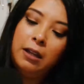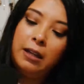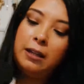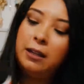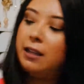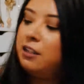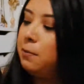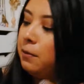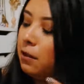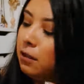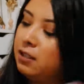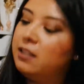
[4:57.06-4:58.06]
And last but
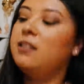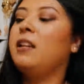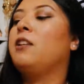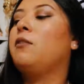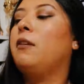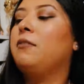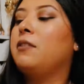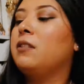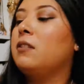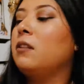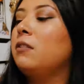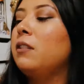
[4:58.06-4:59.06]
not least, I grabbed
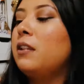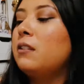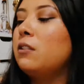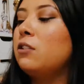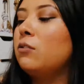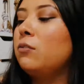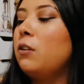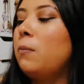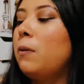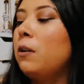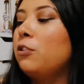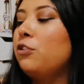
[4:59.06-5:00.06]
this non-acetone nail
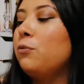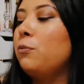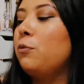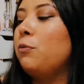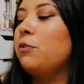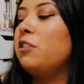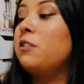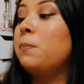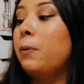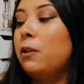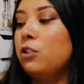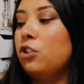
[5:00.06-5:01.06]
polish remover
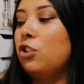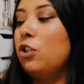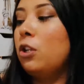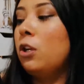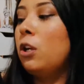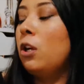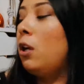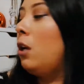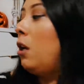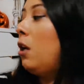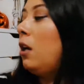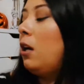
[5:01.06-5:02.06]
sponge.
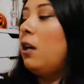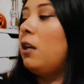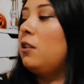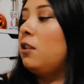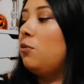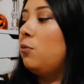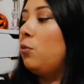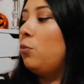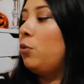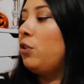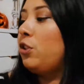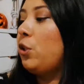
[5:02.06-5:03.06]
And this one
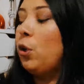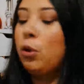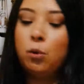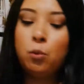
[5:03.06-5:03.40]
was